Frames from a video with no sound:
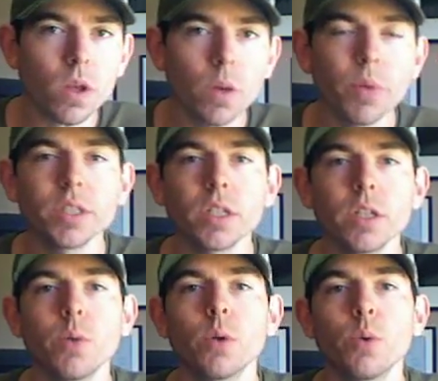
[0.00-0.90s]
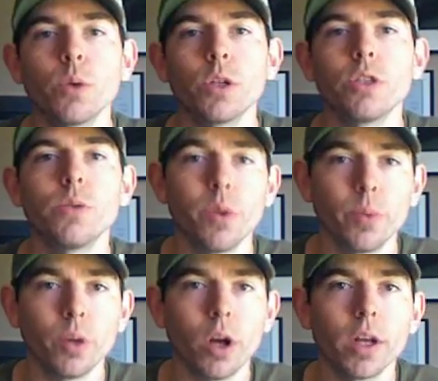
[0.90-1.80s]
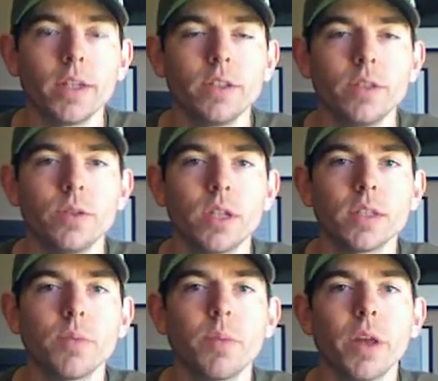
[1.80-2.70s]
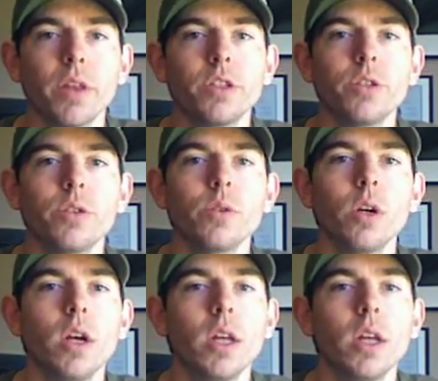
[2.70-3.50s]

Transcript: And basically what we want to do with the blog is use it as a method to